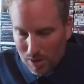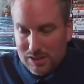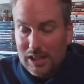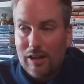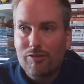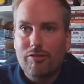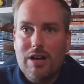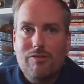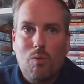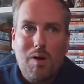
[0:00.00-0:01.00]
I was going to get
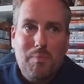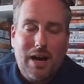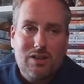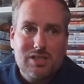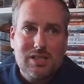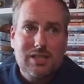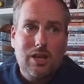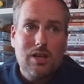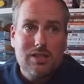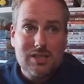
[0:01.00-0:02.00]
three for £1 because
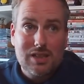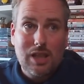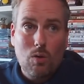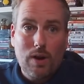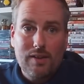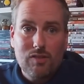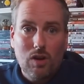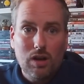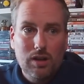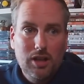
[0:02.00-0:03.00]
it's the deal they've
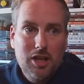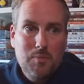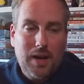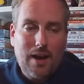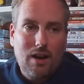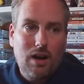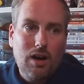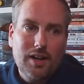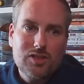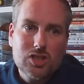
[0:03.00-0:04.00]
got, but they're like,
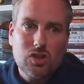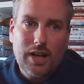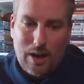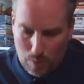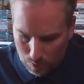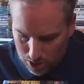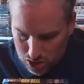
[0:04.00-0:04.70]
oh, they've just gone out, we want to